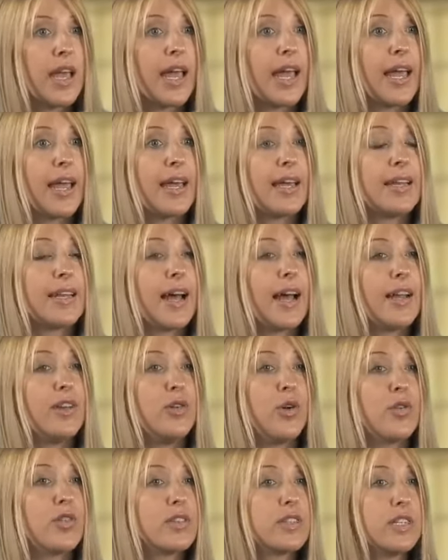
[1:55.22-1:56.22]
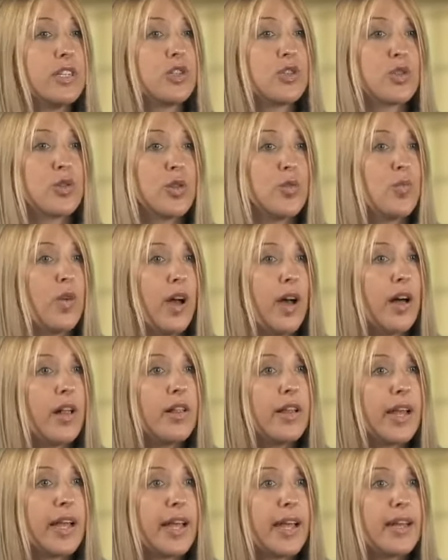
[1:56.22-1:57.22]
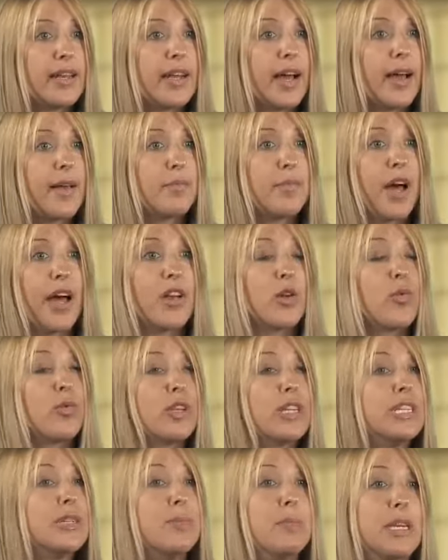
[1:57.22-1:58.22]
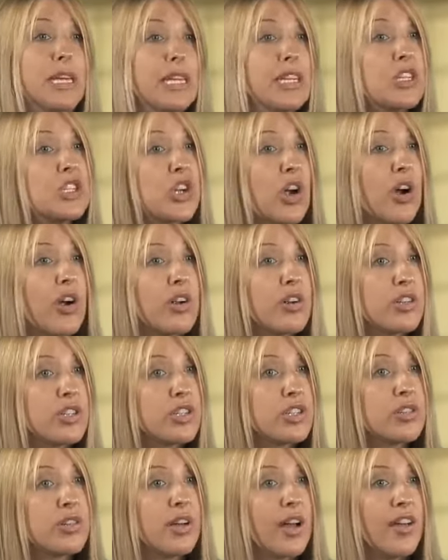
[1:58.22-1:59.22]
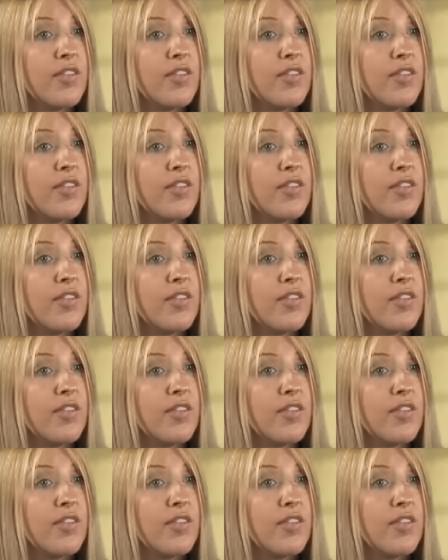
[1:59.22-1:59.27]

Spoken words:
And I know this industry well, and I don't need to be in charge.